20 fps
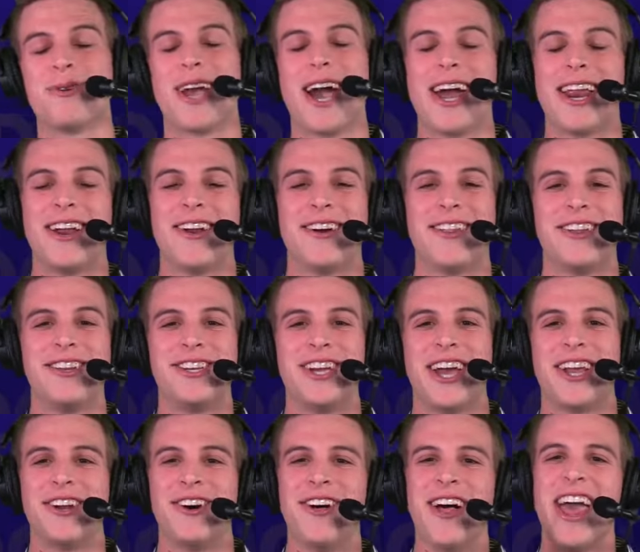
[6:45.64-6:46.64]
we got here on the
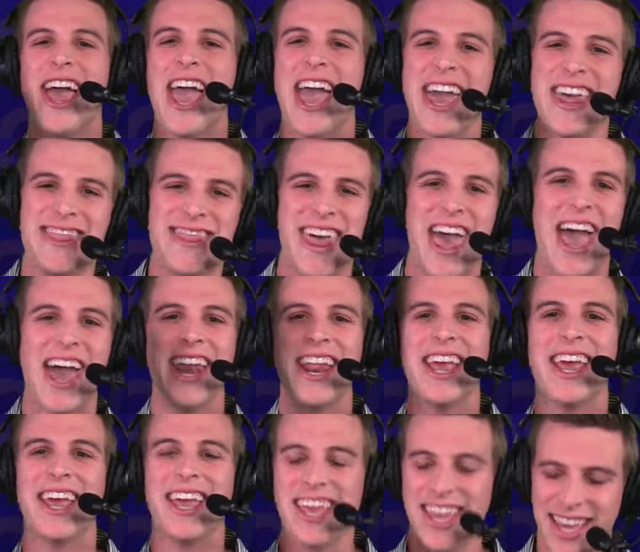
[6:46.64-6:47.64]
channel, and that
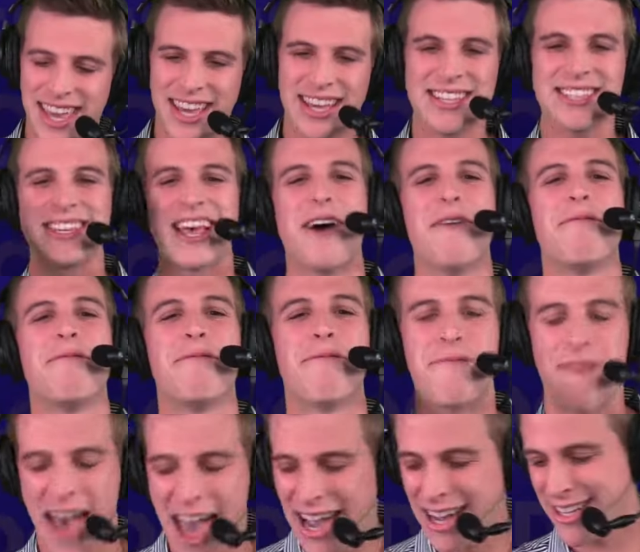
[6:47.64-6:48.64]
is
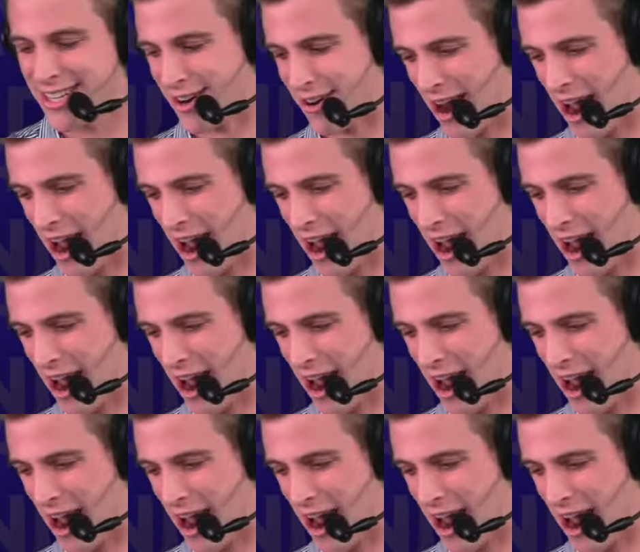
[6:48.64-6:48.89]
Factor,